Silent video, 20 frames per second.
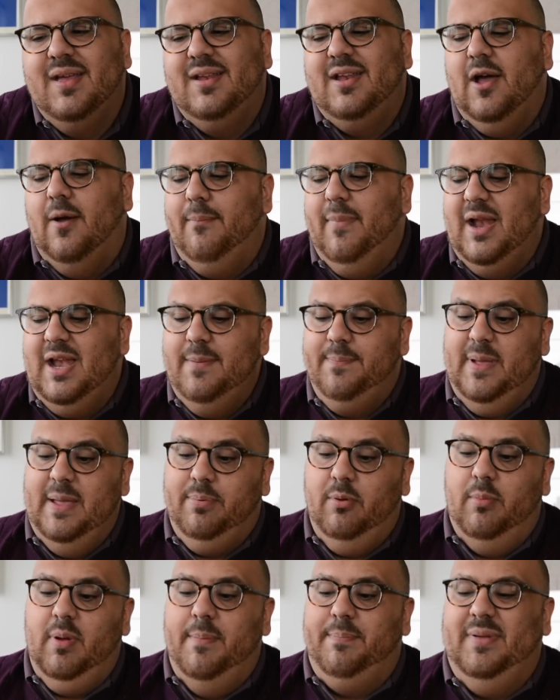Now, many
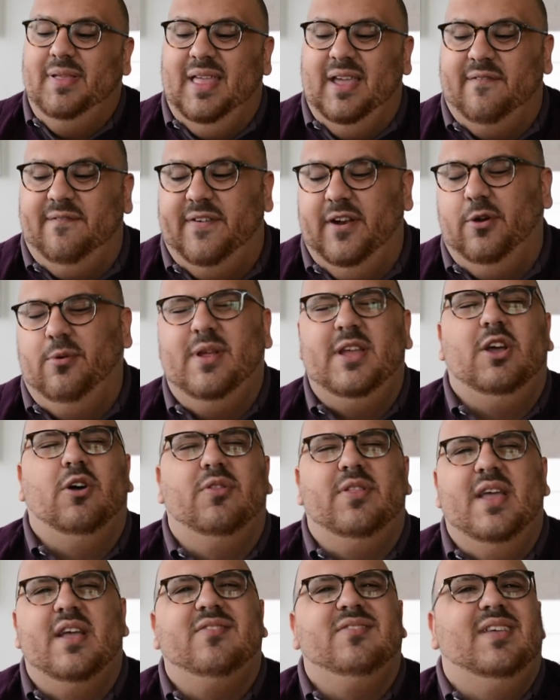people might be like, Federico,
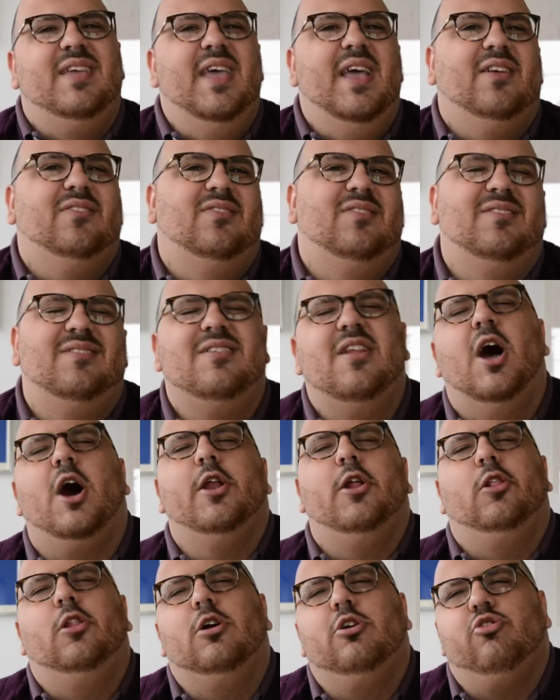the S K X is
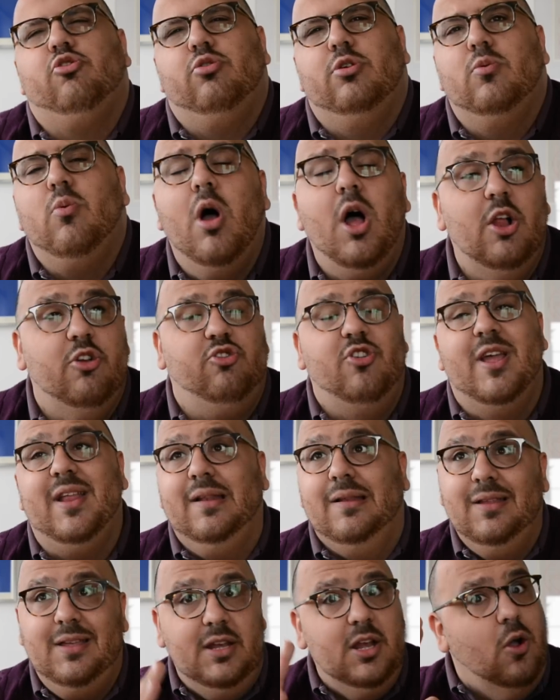not a luxury watch.
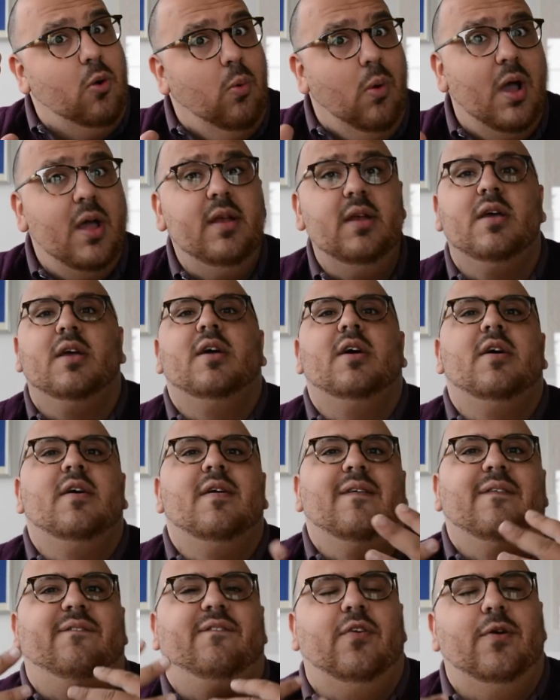And you know what?
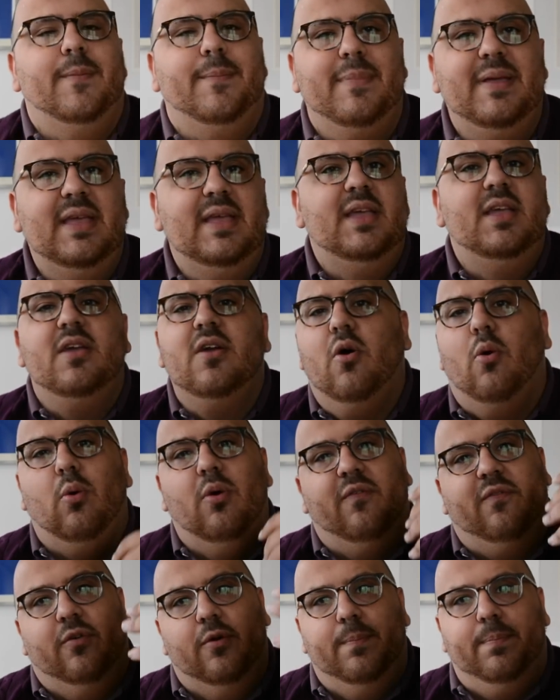For me,
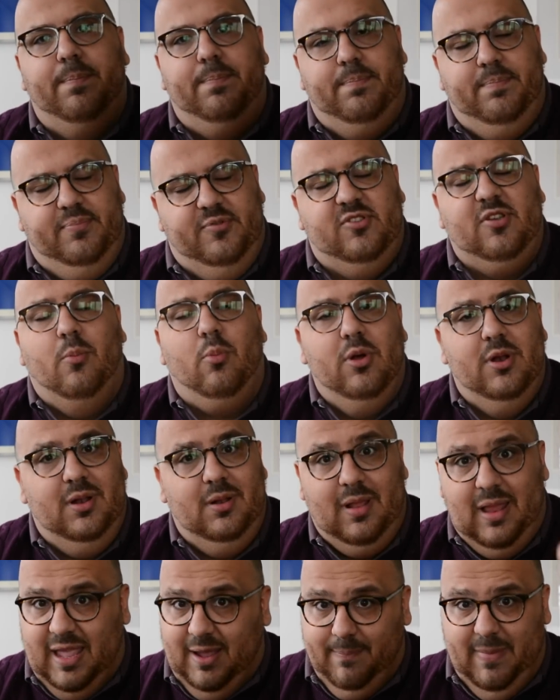or for
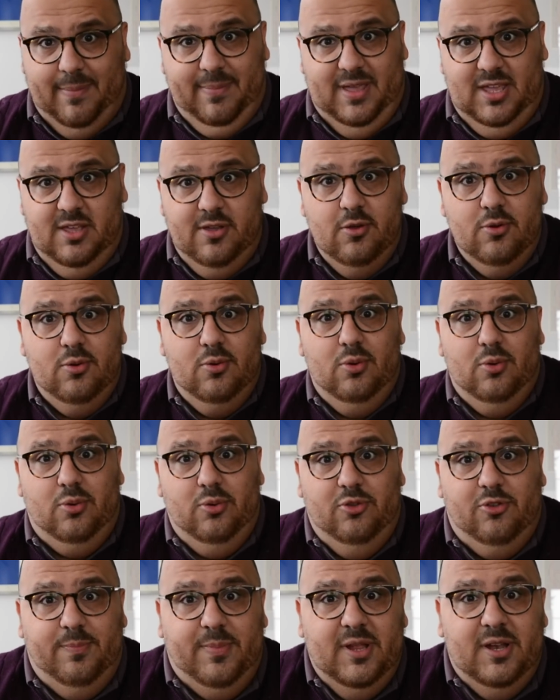someone like maybe you
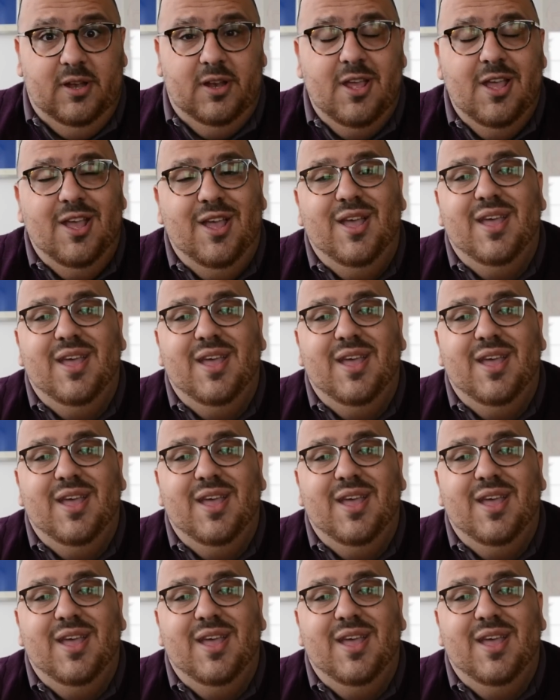who's been